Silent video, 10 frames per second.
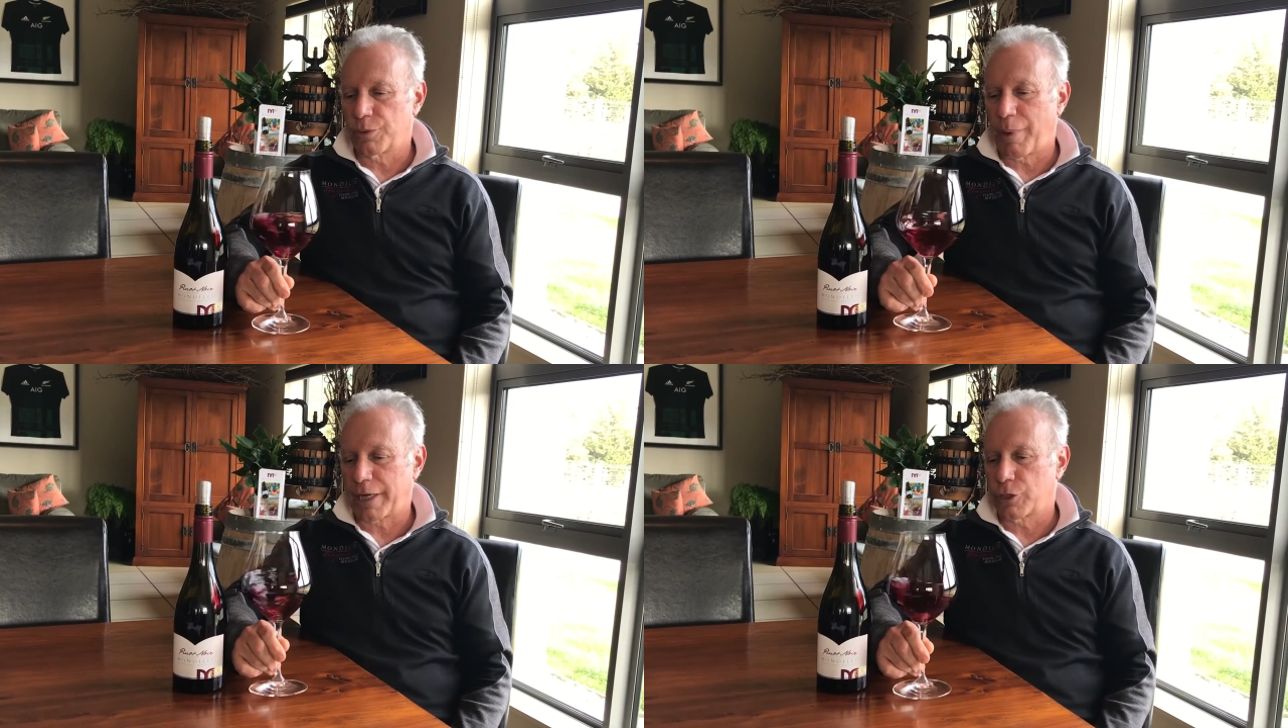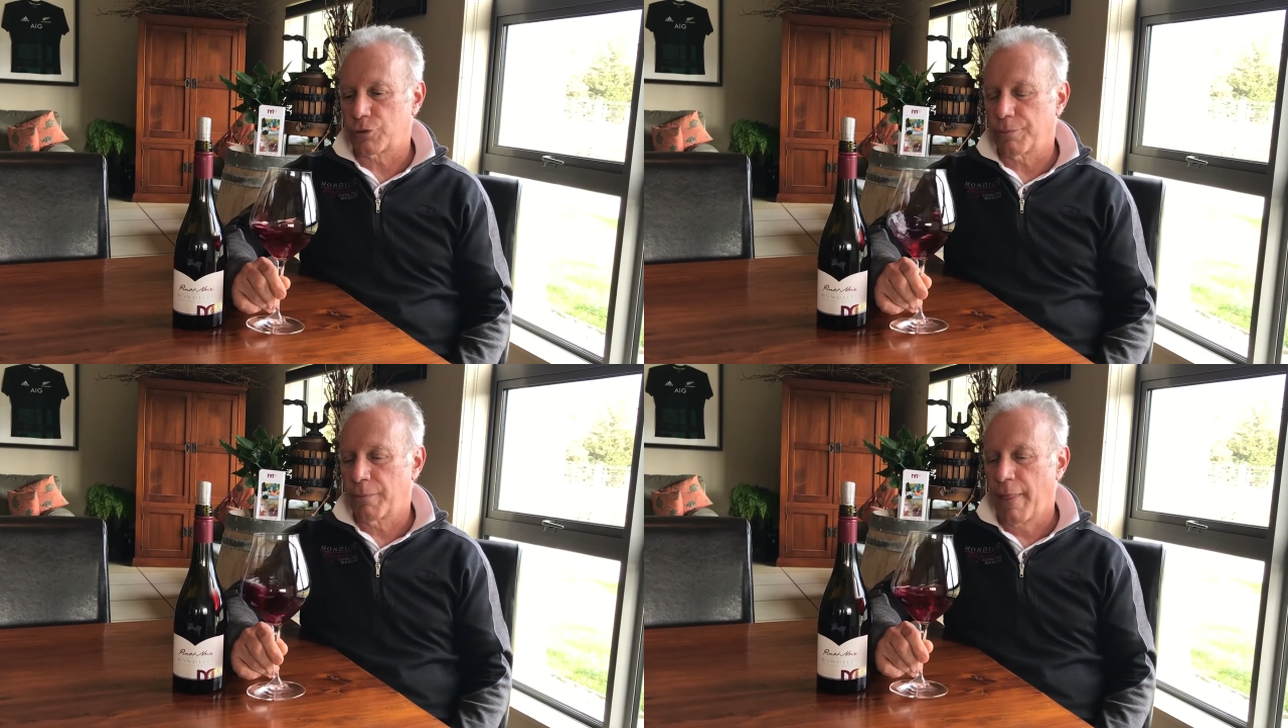
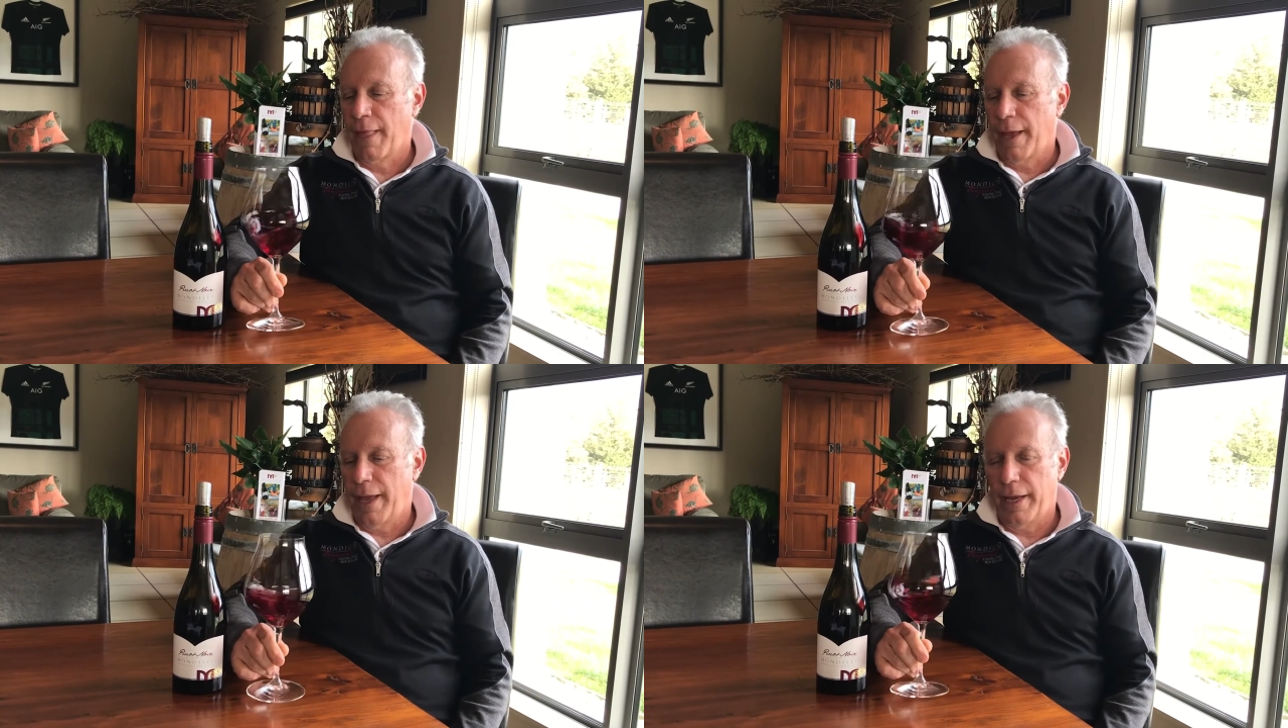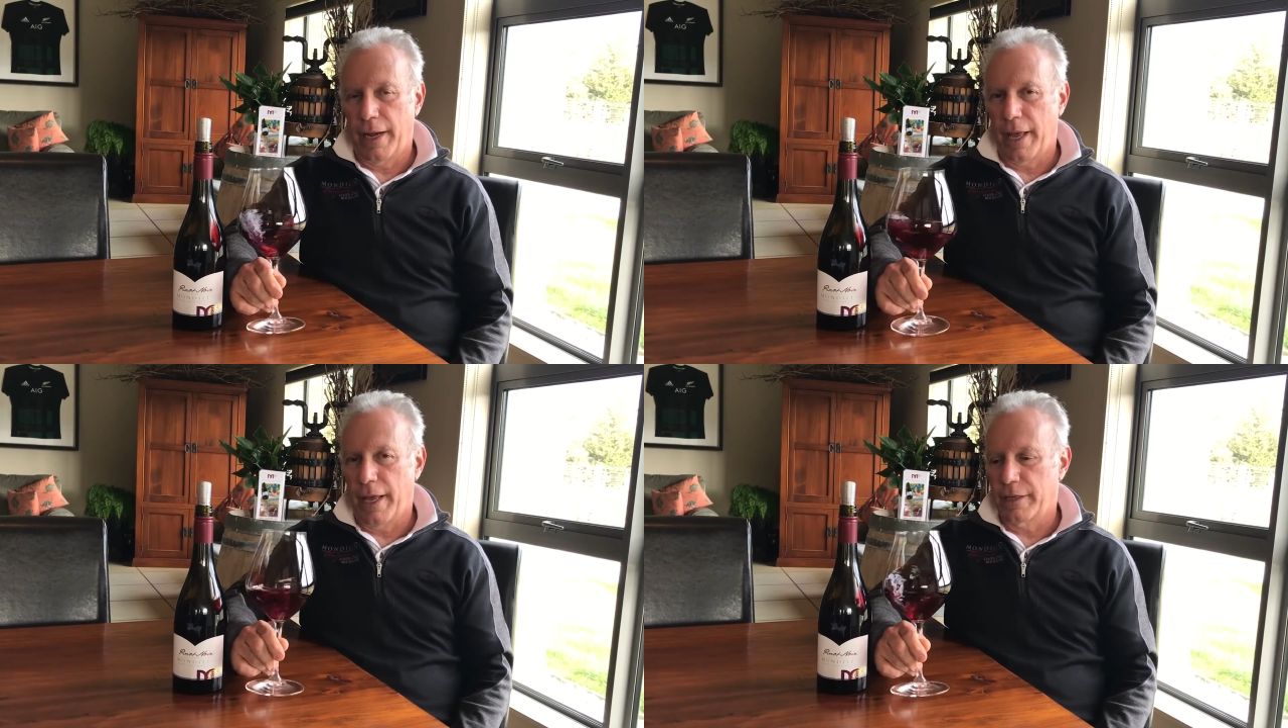spectrum,
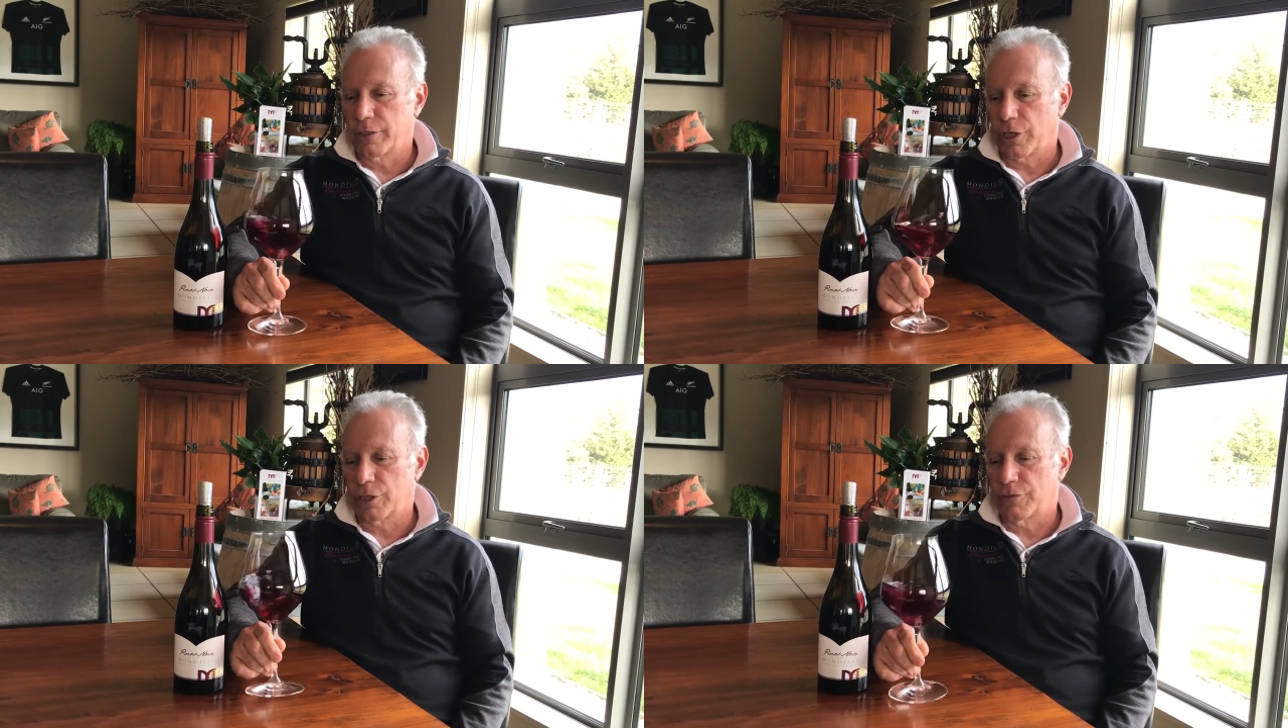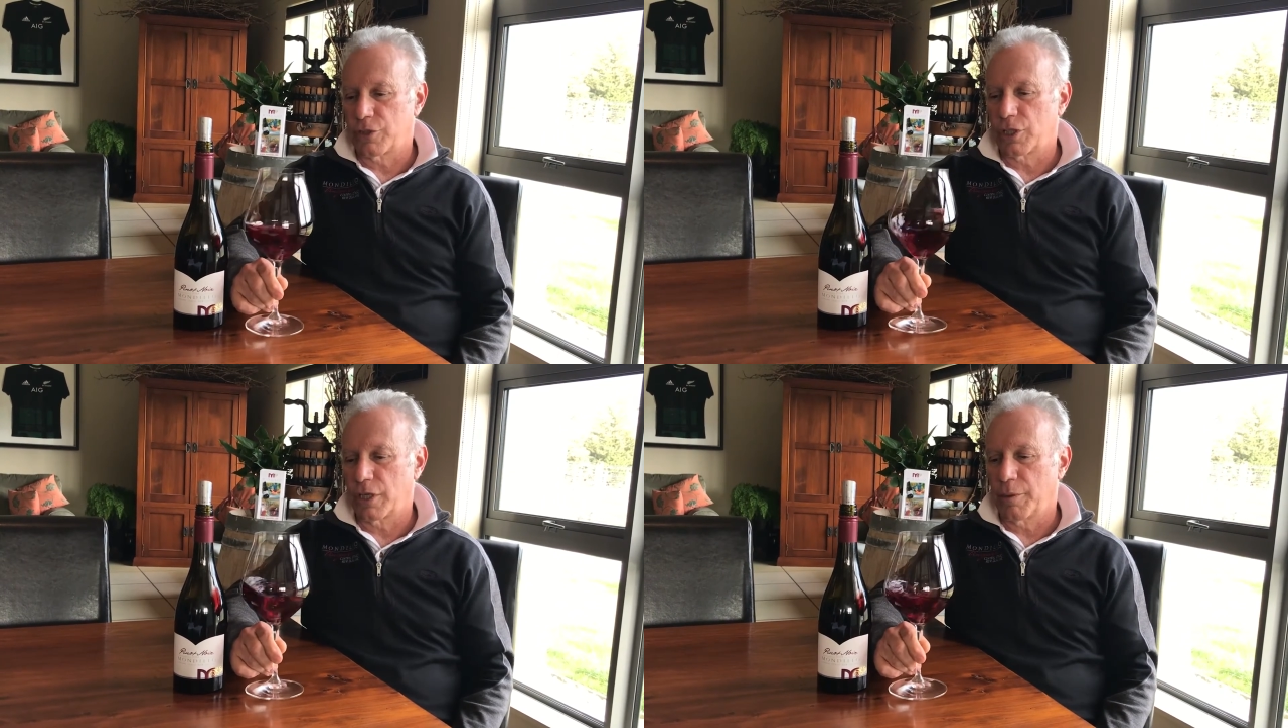and a touch of
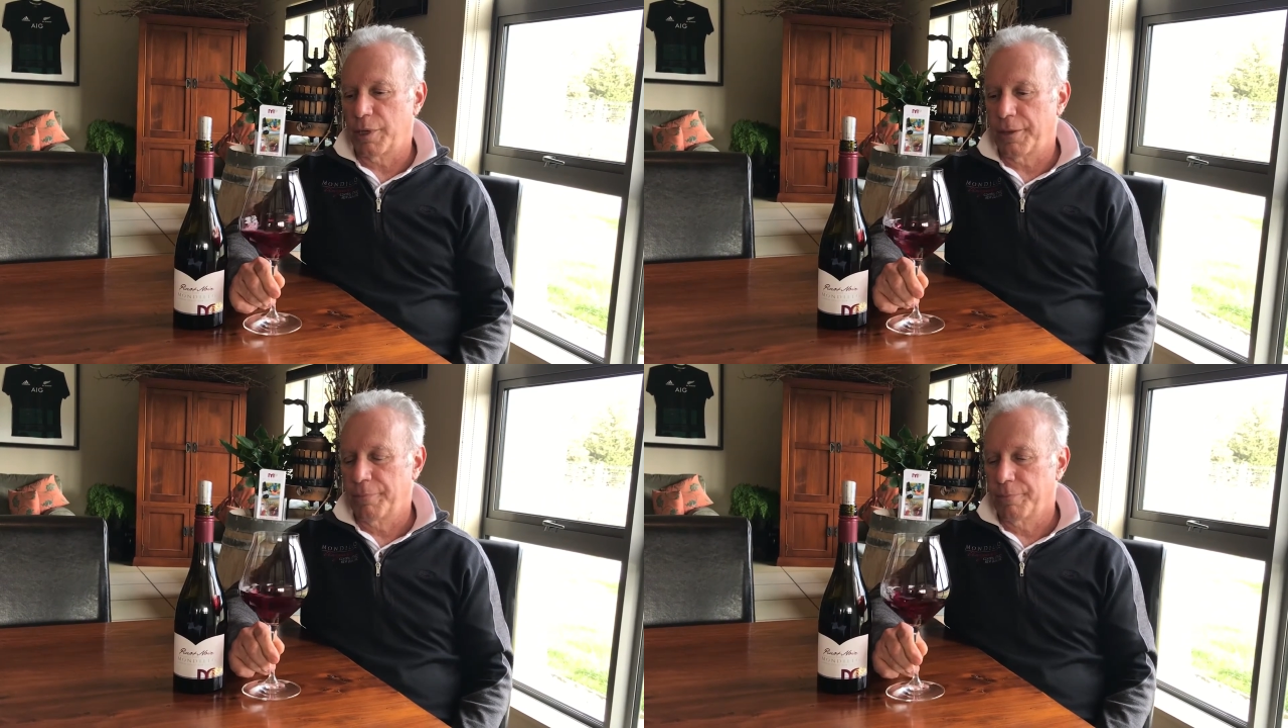cinnamon.